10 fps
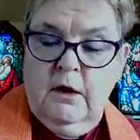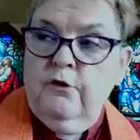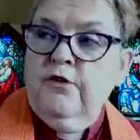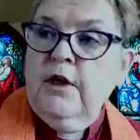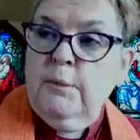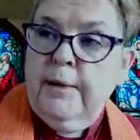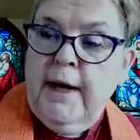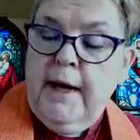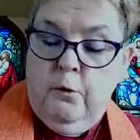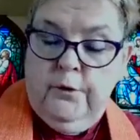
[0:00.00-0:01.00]
Now,
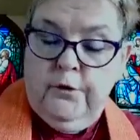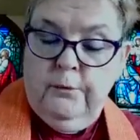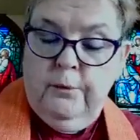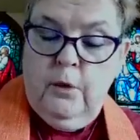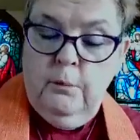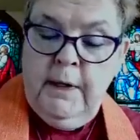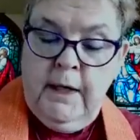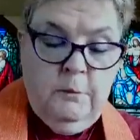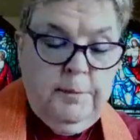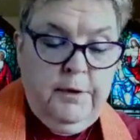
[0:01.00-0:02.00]
Philippi was a Roman
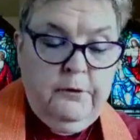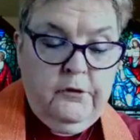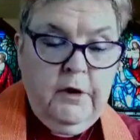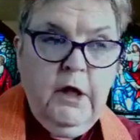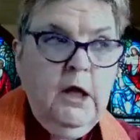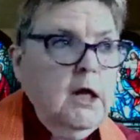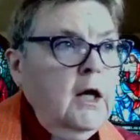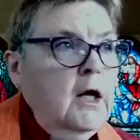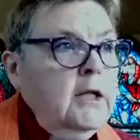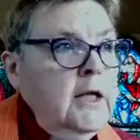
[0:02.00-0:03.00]
outpost
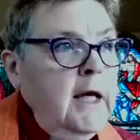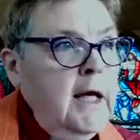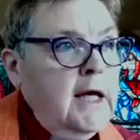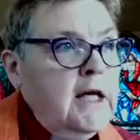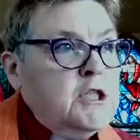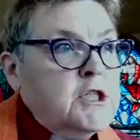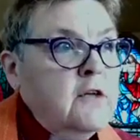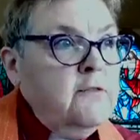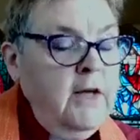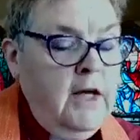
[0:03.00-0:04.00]
on the edge
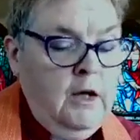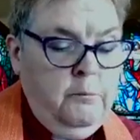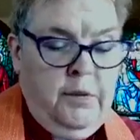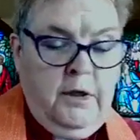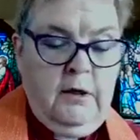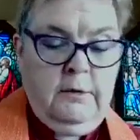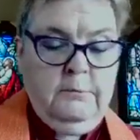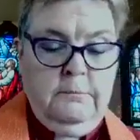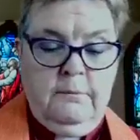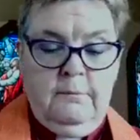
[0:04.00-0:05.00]
of the empire
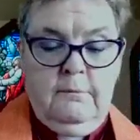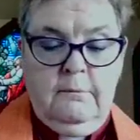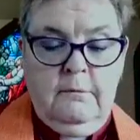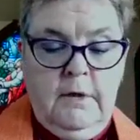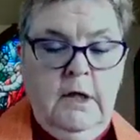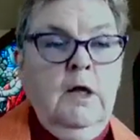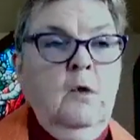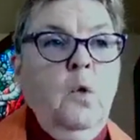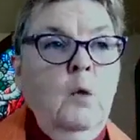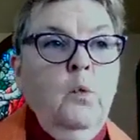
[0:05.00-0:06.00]

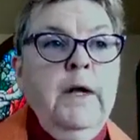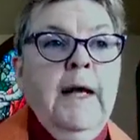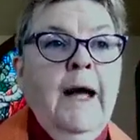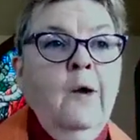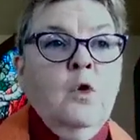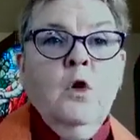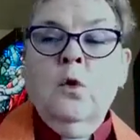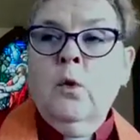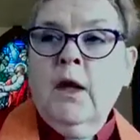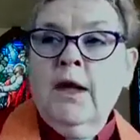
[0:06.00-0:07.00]
in what we now
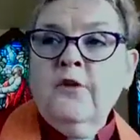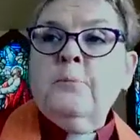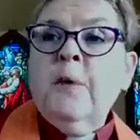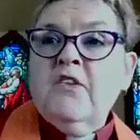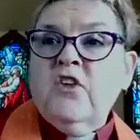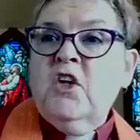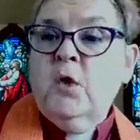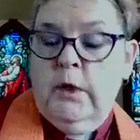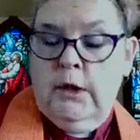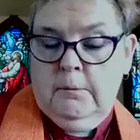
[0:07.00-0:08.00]
know as
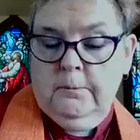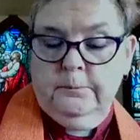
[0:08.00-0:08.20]
Macedonia.